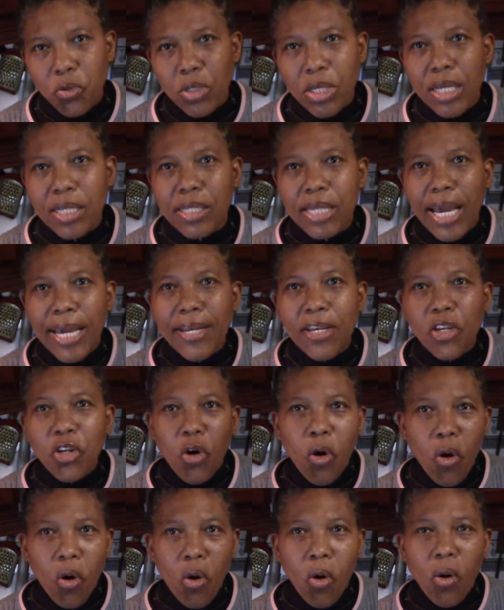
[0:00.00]
because I
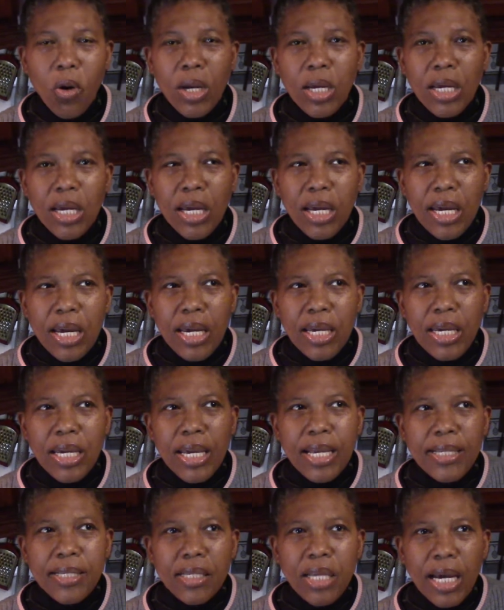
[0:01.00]
know
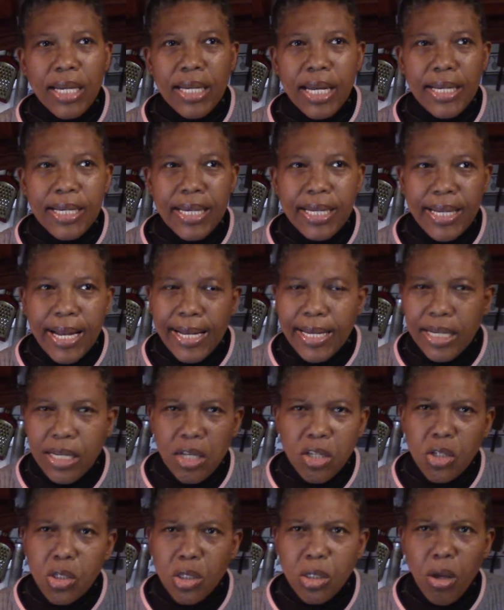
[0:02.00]
he's gonna need a
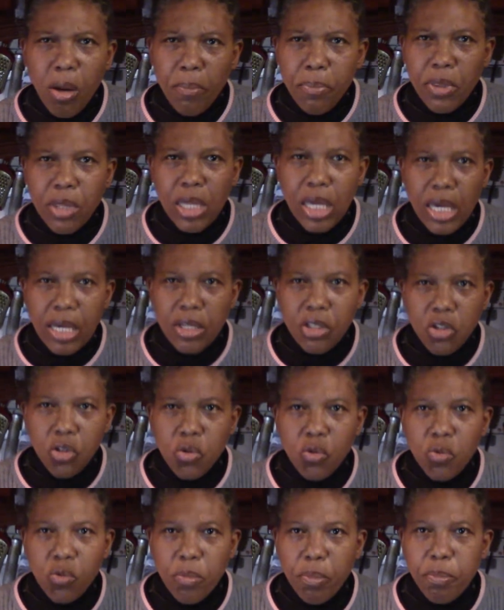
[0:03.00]
little something
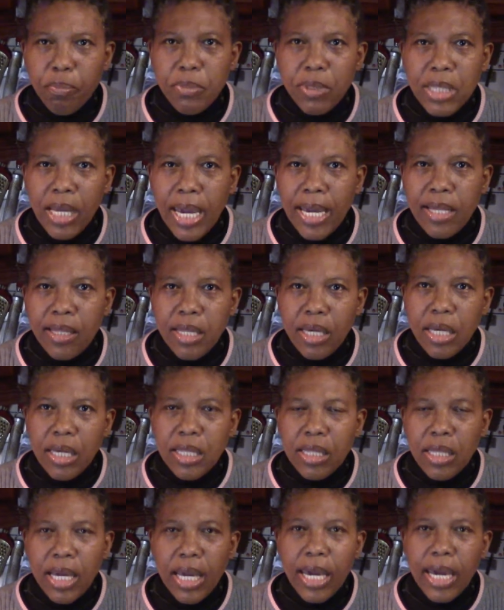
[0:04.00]
to take
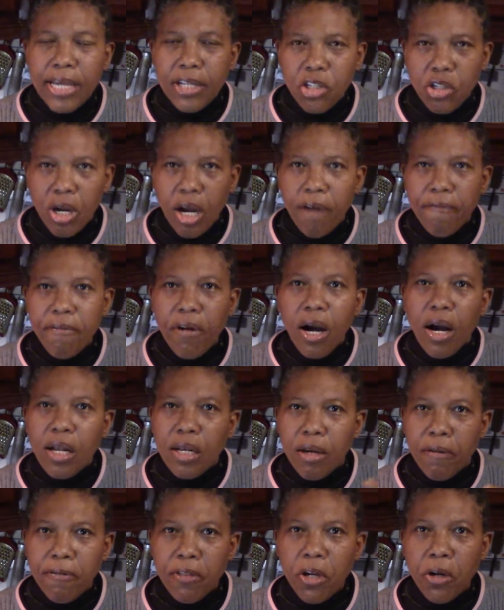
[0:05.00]
the edge off
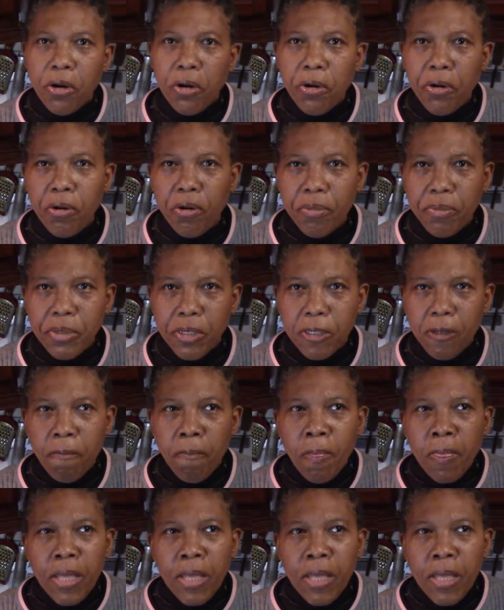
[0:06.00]
all of the herbs.